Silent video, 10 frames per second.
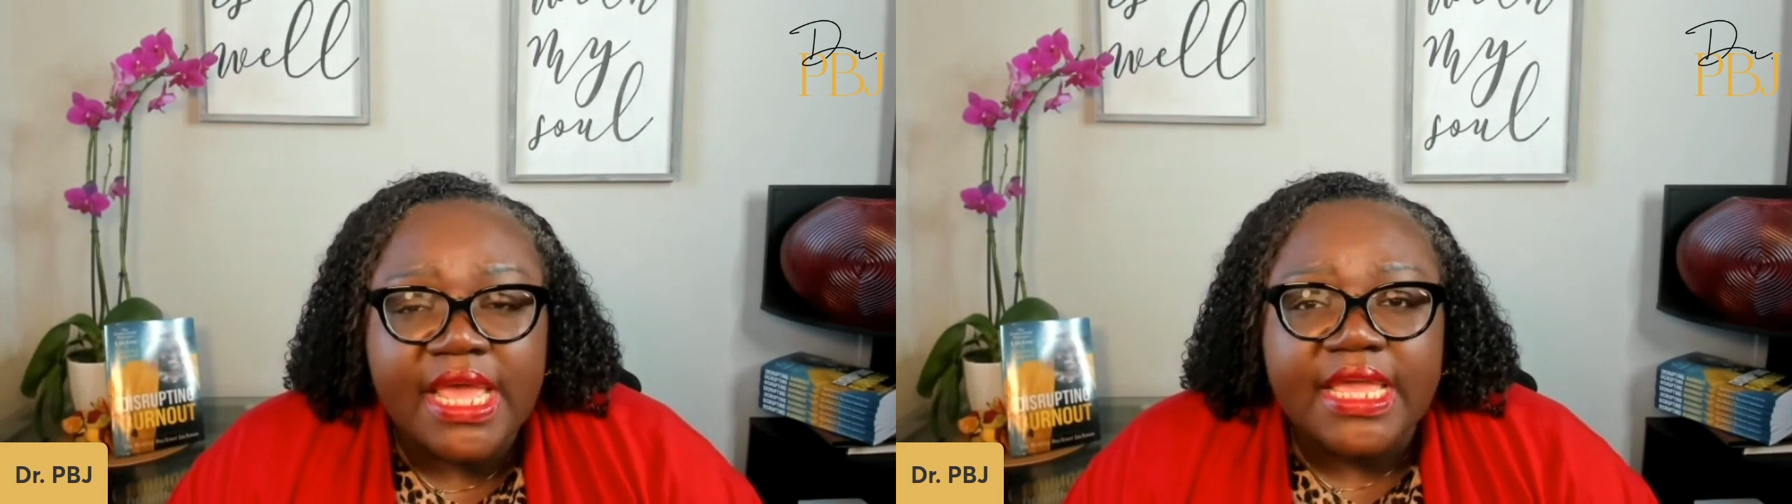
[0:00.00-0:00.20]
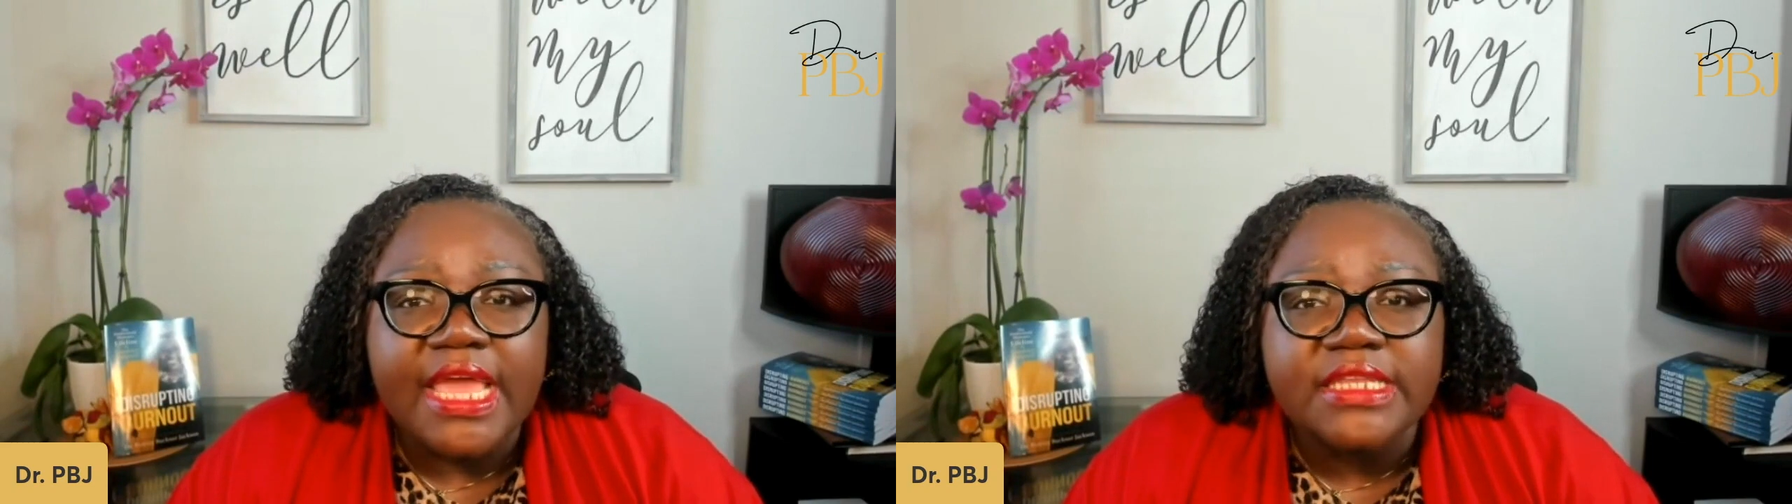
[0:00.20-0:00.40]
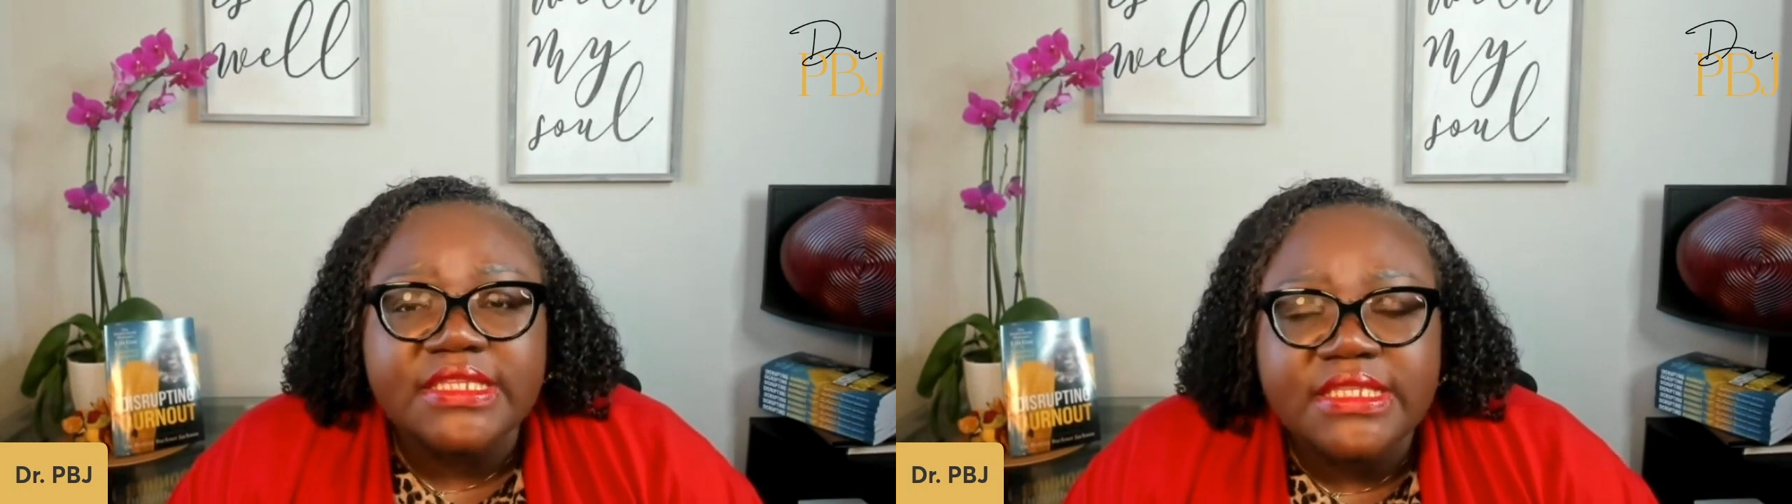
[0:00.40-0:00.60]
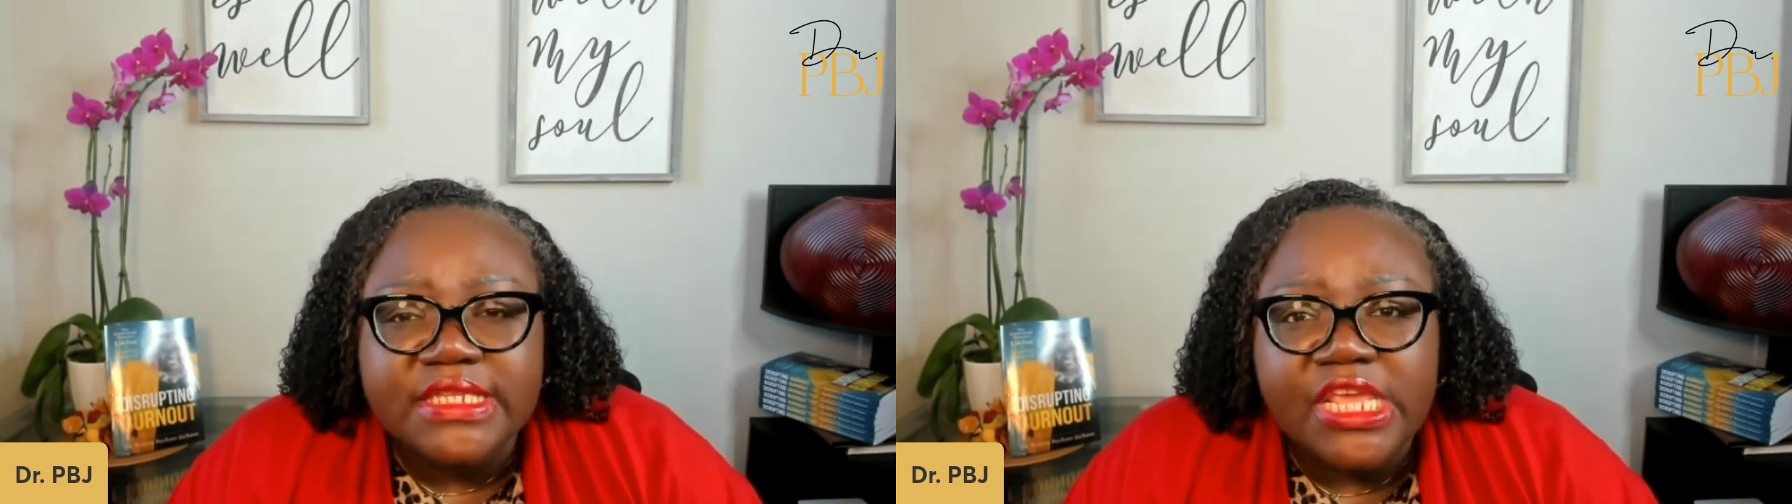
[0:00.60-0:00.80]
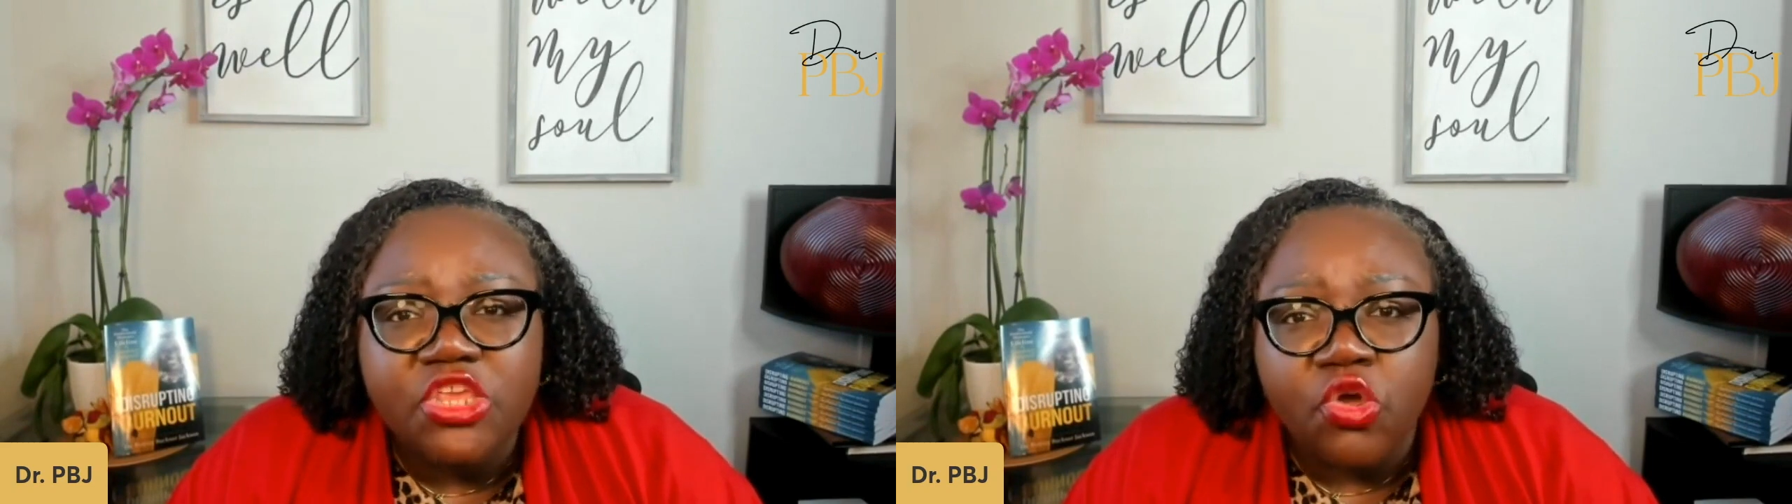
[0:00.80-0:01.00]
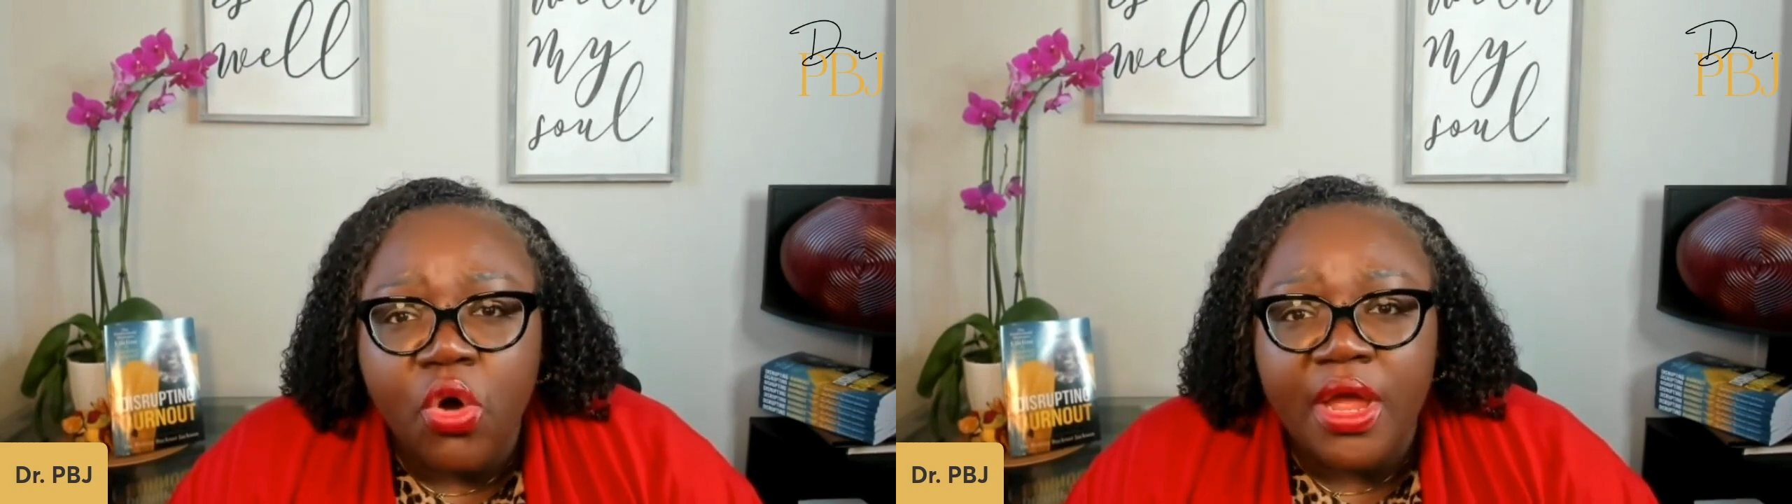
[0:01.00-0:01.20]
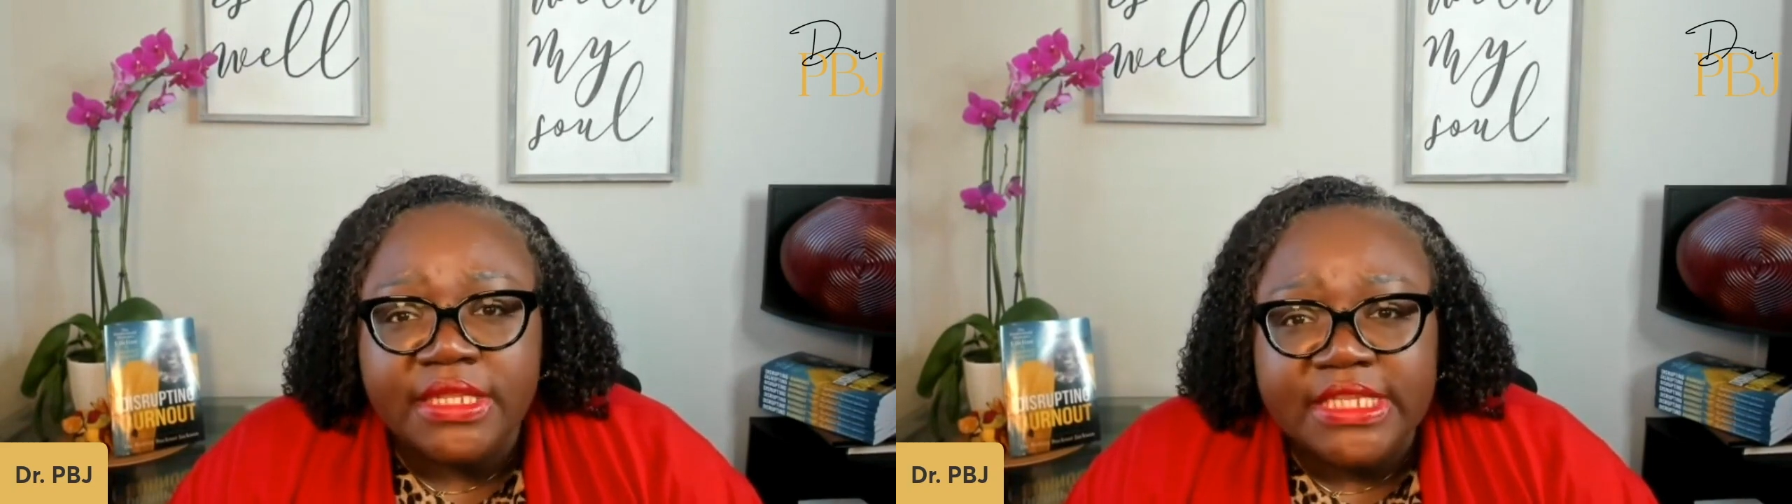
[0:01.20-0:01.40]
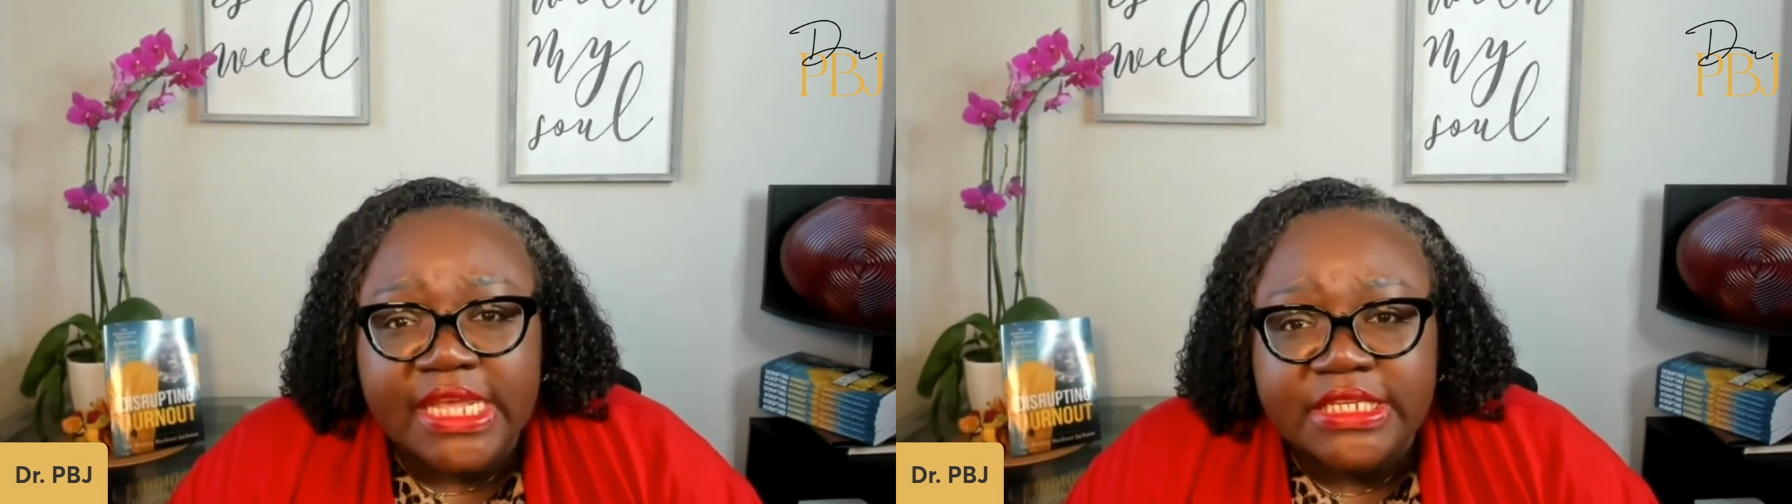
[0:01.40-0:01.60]
can see your
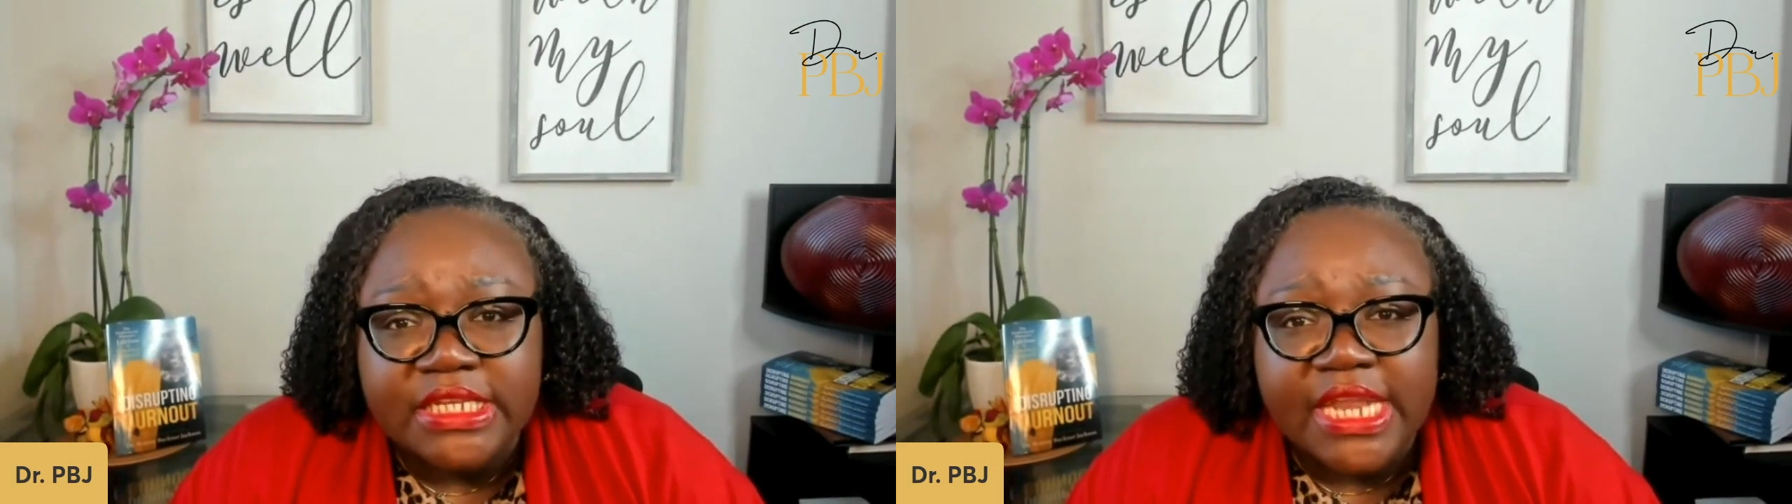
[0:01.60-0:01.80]
attention